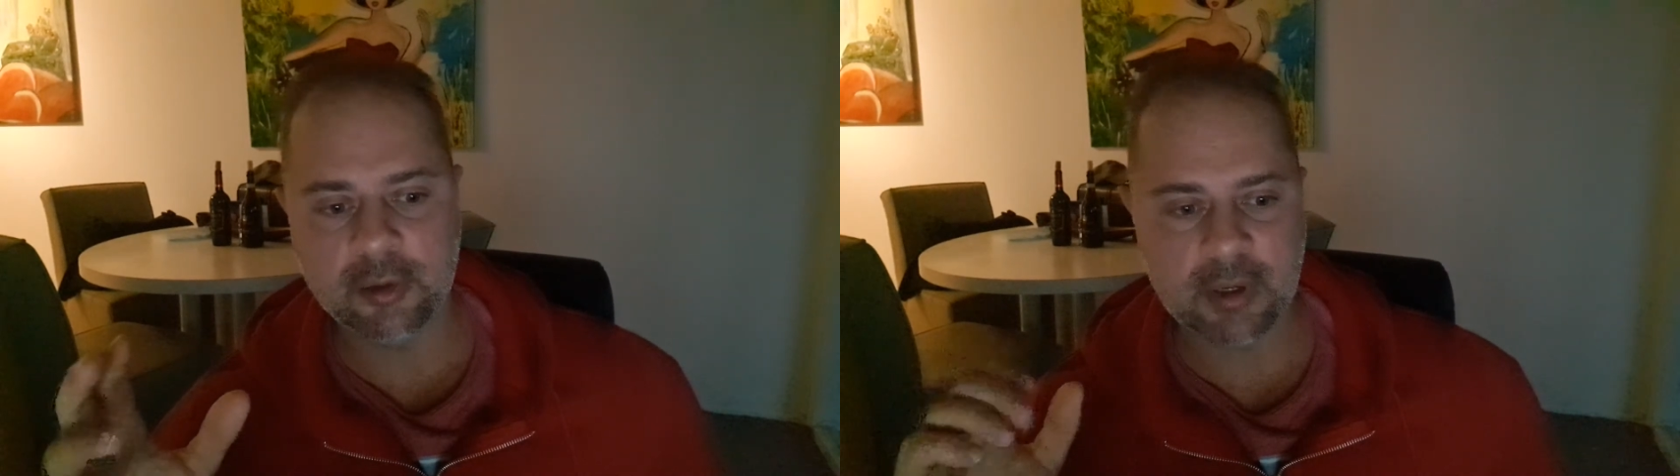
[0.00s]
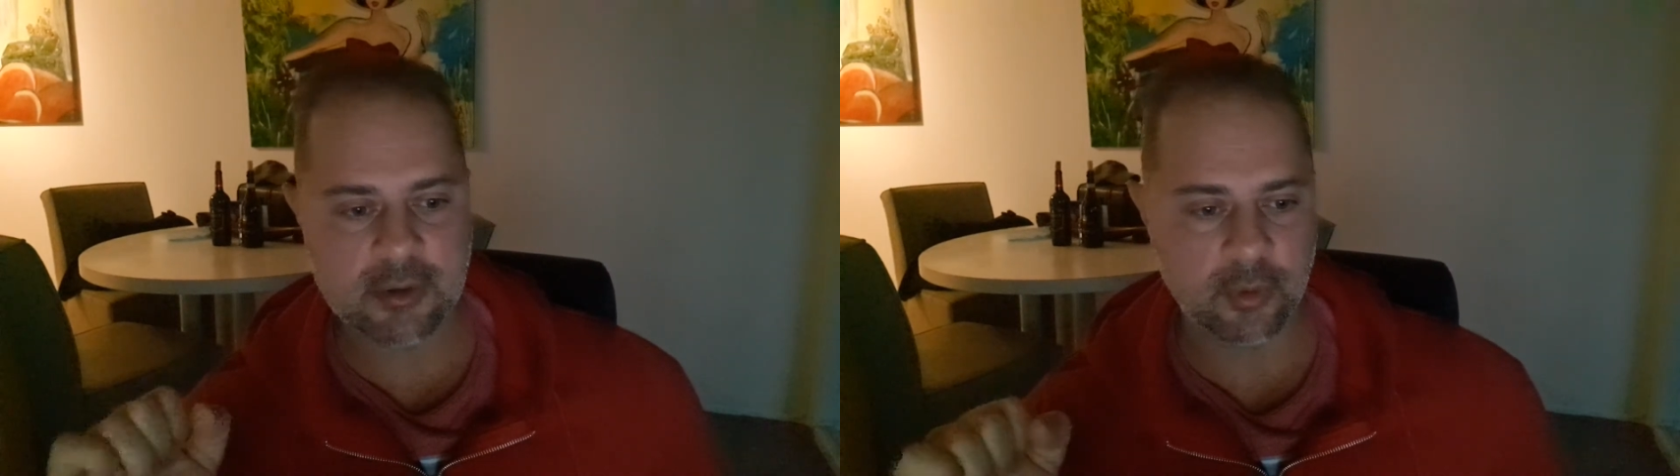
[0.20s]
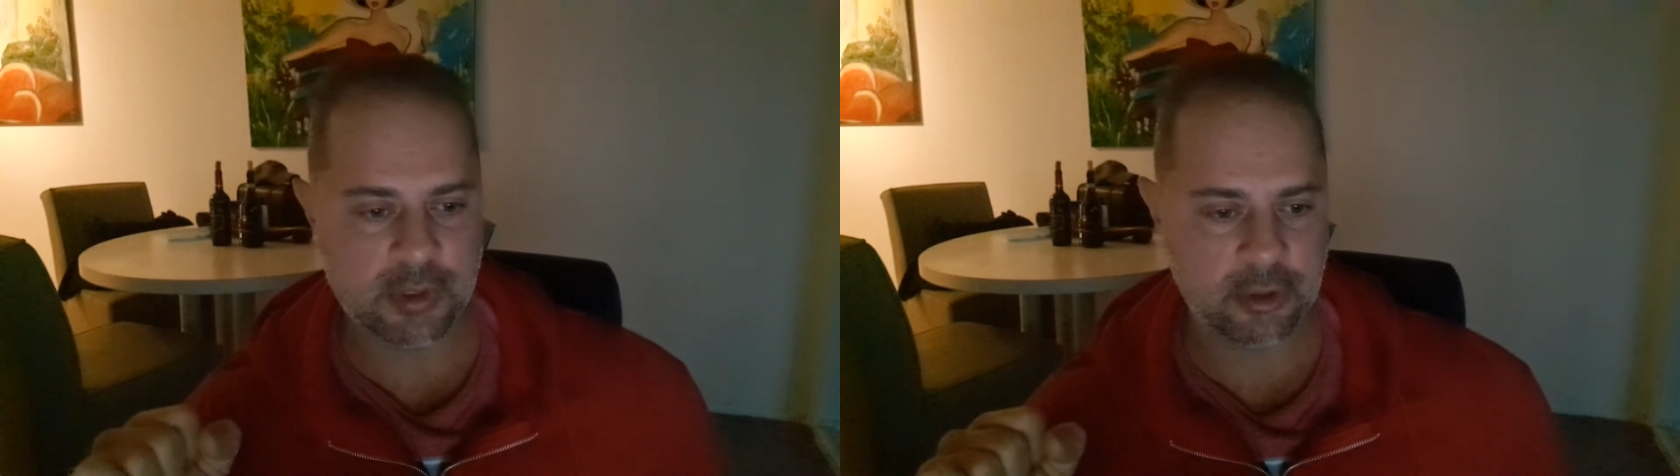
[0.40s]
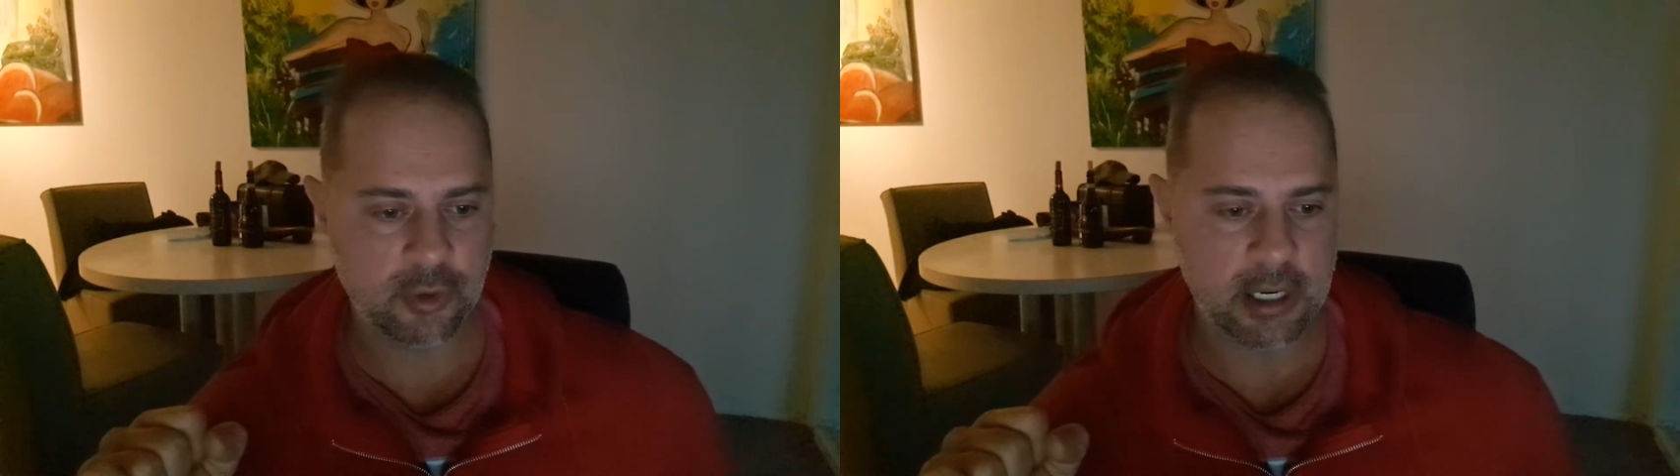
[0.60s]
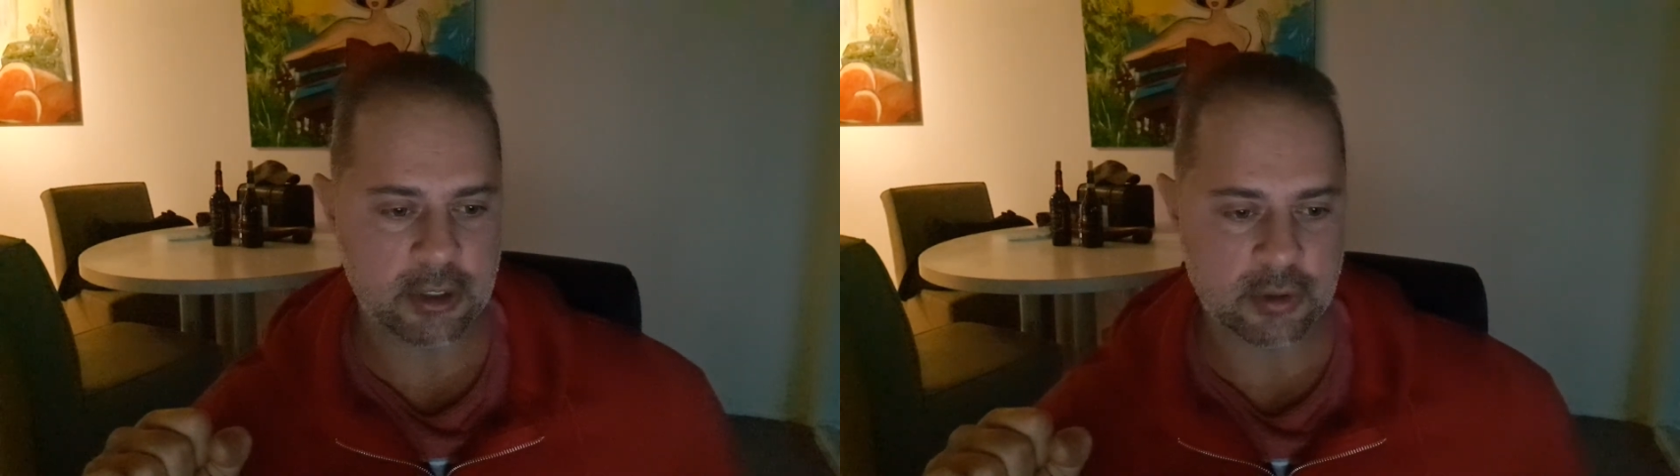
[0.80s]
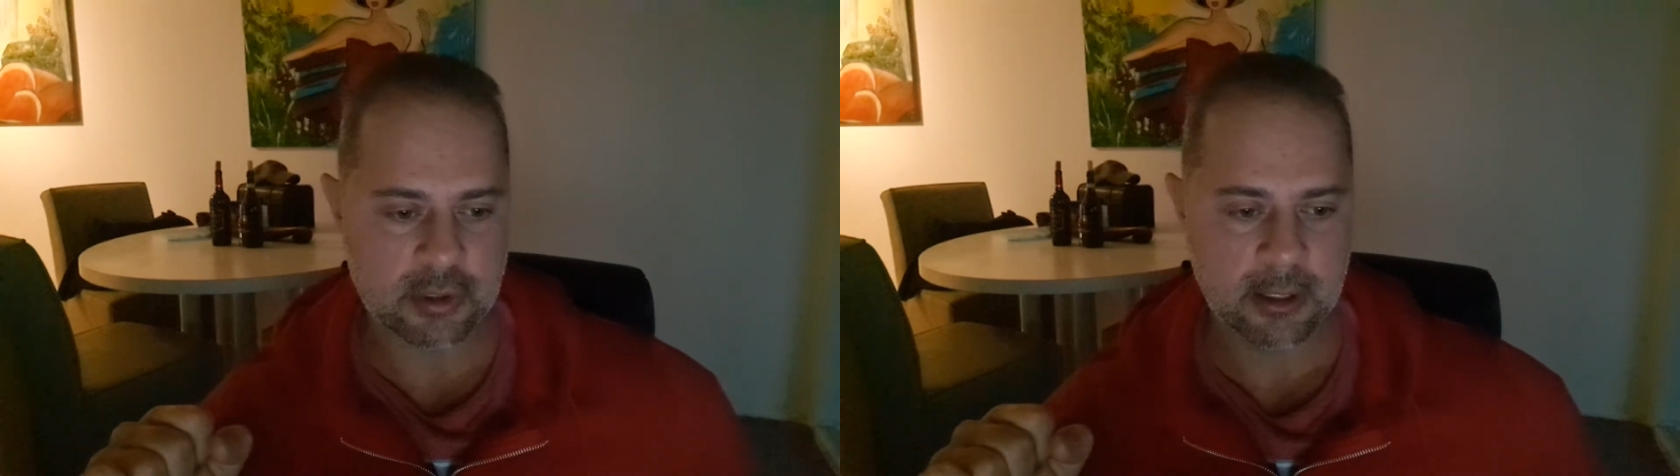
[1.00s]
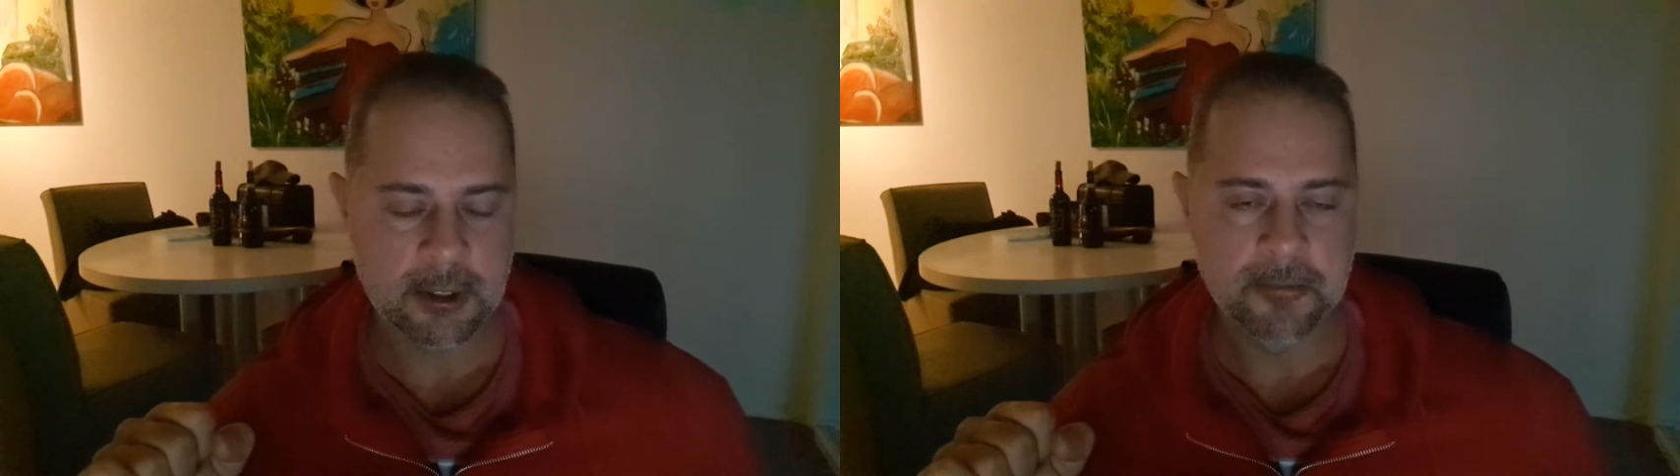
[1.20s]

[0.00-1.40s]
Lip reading: stressful situations.